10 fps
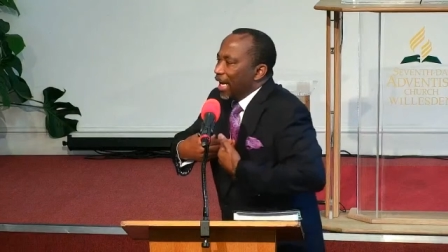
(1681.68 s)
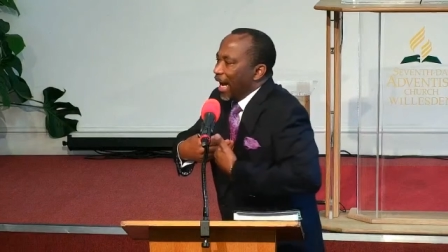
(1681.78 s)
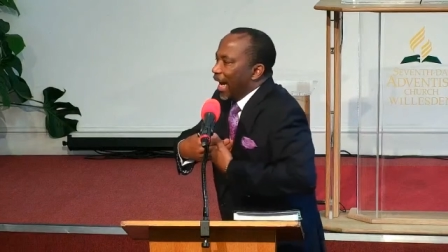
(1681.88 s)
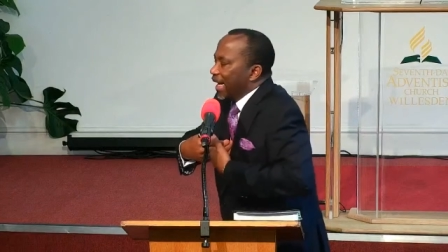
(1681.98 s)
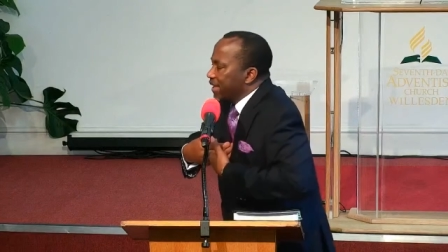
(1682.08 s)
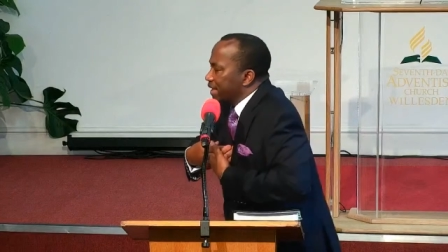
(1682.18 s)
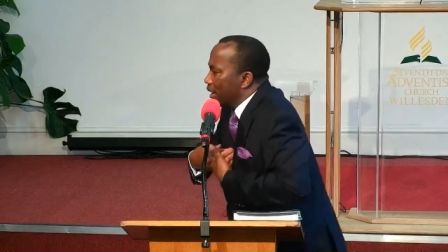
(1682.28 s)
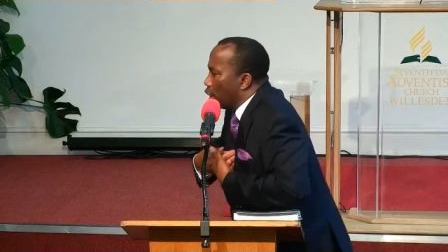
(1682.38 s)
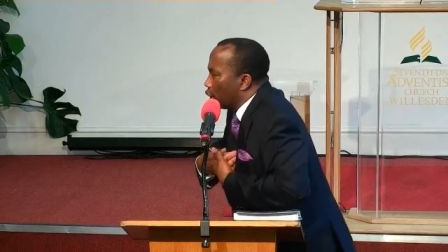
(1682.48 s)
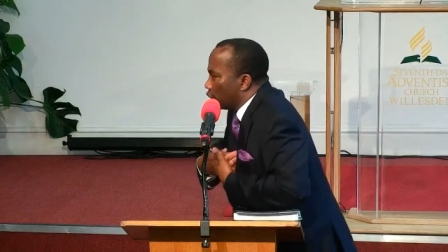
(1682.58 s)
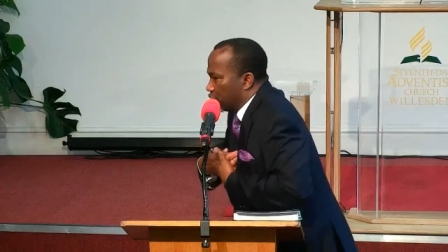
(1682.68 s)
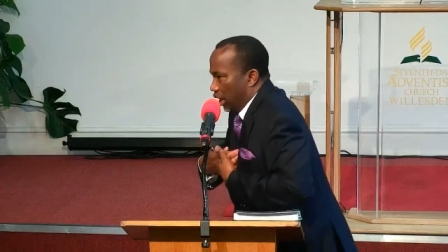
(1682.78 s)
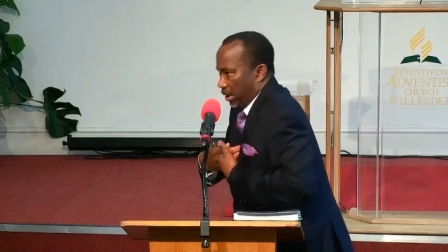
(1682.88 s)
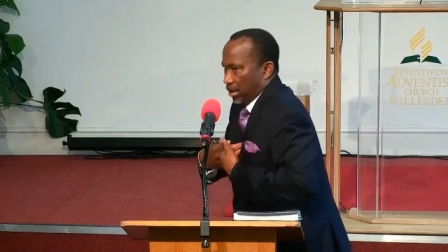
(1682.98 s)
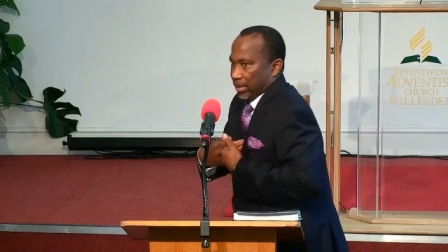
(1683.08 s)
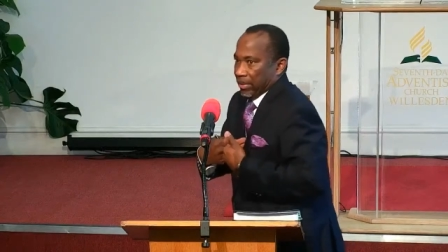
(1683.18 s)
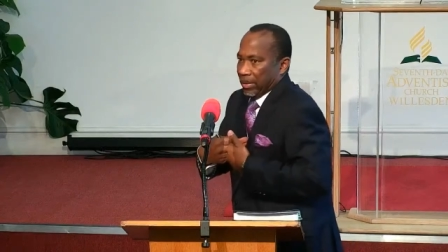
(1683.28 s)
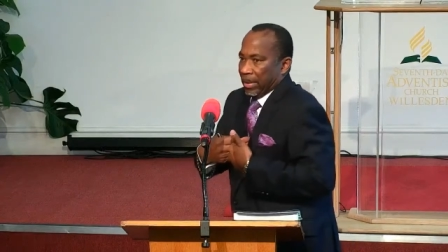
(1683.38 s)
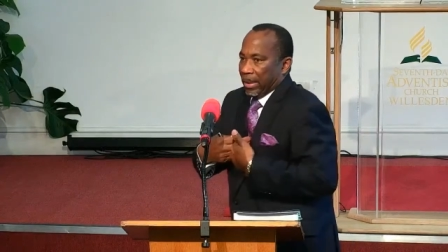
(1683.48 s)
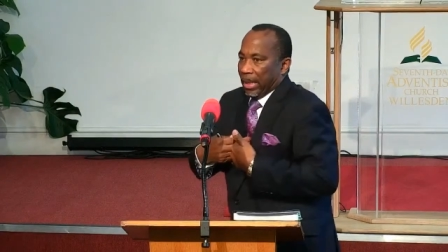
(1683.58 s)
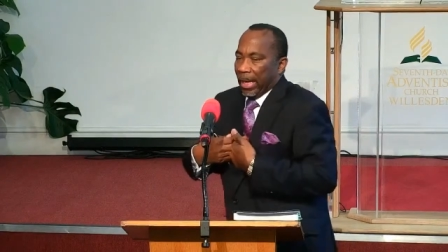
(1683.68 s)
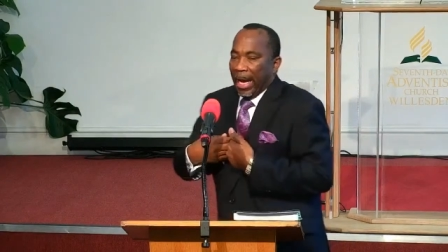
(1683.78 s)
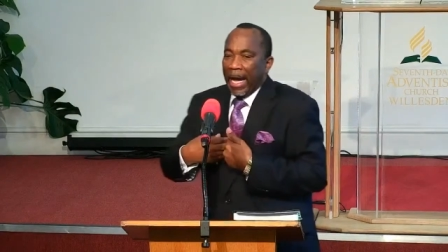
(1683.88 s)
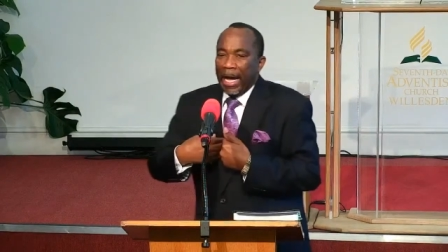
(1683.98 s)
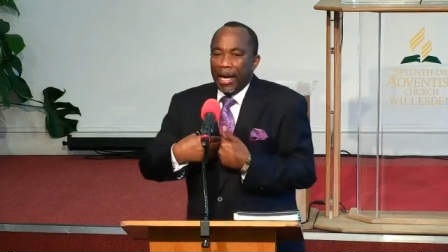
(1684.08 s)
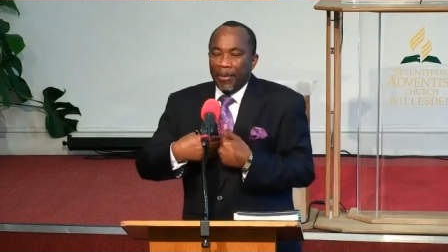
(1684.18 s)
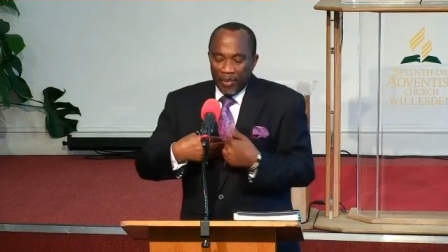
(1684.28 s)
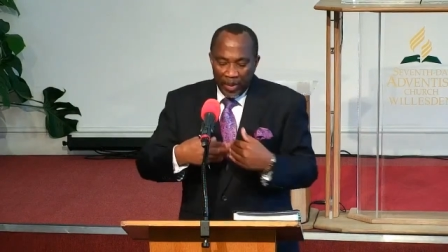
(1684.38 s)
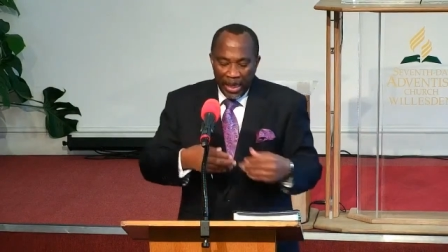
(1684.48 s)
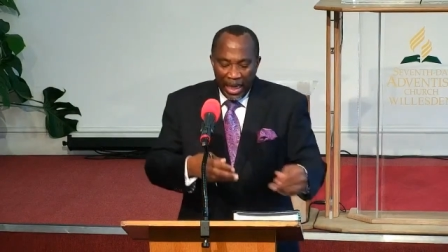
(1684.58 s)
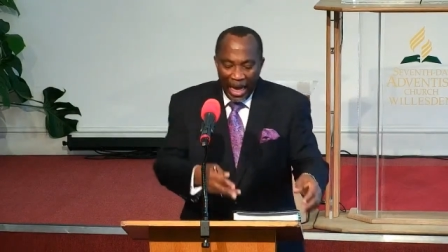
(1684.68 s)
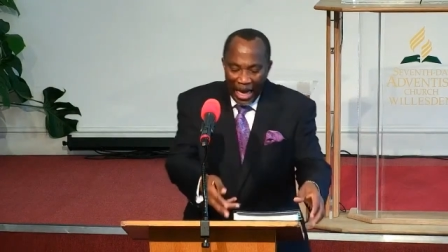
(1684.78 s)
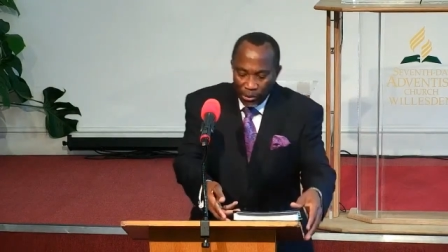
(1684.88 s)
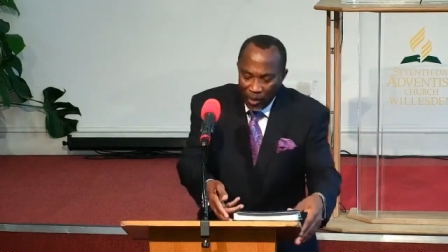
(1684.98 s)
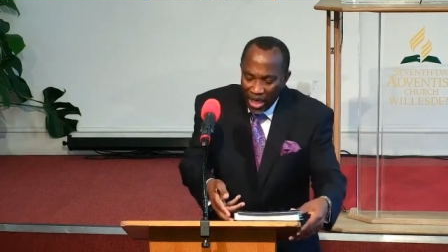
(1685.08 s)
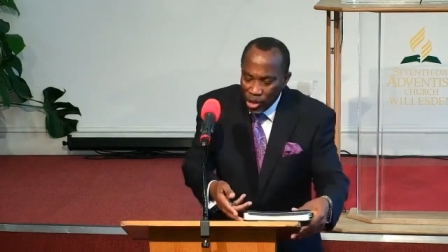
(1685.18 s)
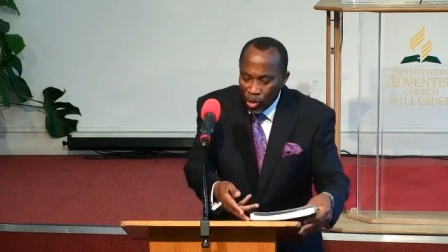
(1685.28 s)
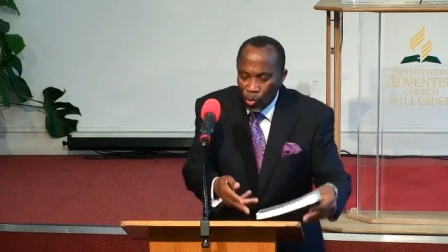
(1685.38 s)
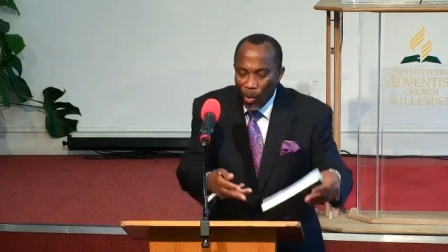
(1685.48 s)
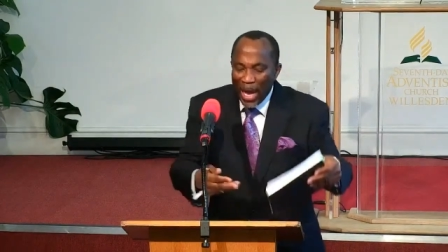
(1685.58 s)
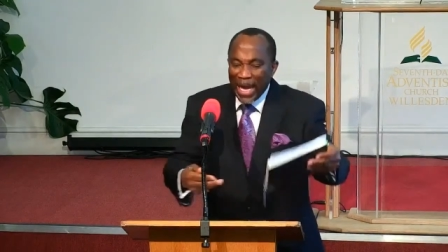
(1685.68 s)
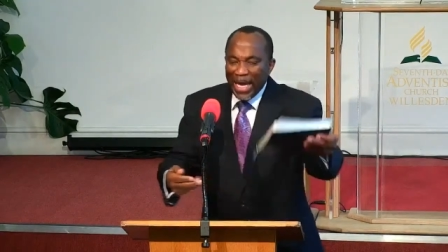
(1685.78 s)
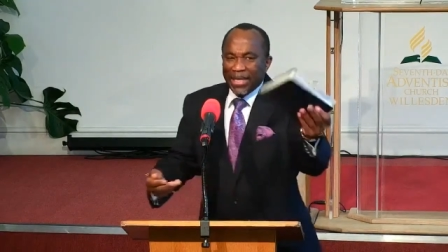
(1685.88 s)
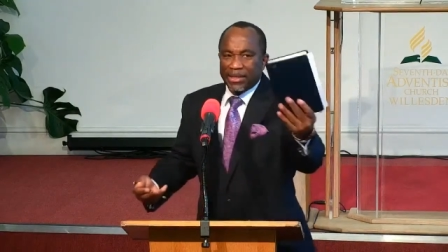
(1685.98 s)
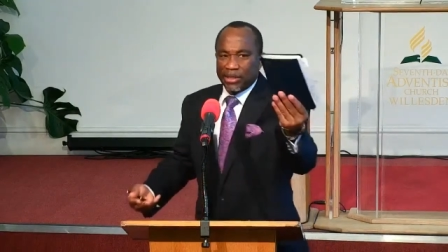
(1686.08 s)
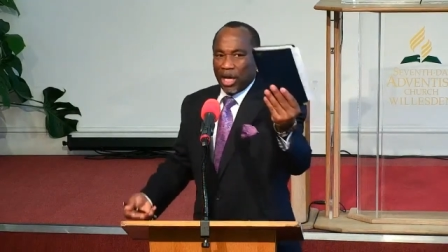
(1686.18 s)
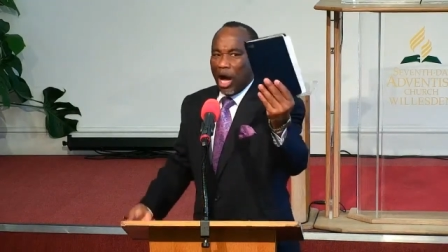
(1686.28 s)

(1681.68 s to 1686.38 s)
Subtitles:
ideology. And when you weigh it